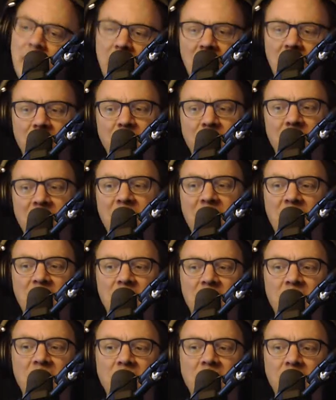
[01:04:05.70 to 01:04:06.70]
if it
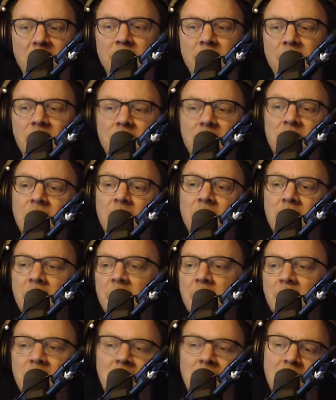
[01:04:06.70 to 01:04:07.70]
could
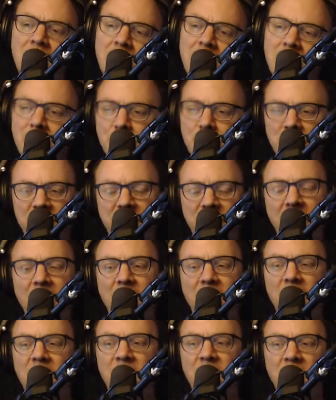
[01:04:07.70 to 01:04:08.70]

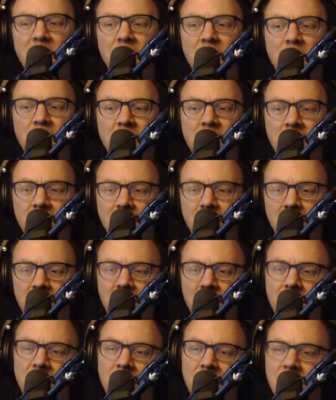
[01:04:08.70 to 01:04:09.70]
protect the children,
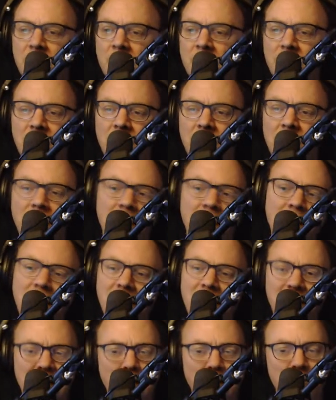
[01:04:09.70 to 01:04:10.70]

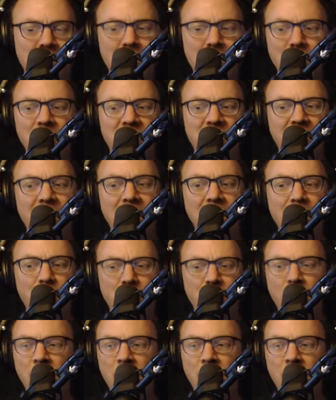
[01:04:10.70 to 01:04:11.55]
keep them safe